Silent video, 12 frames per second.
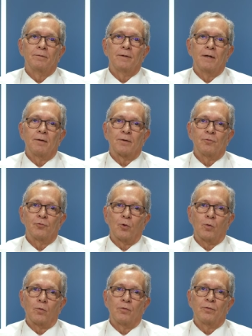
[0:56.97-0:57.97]
Data
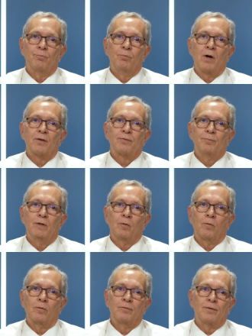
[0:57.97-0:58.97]
controllers must be
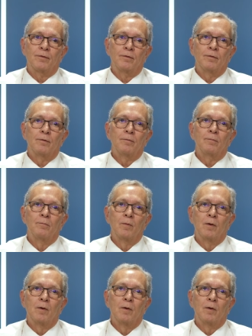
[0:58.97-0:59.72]
able to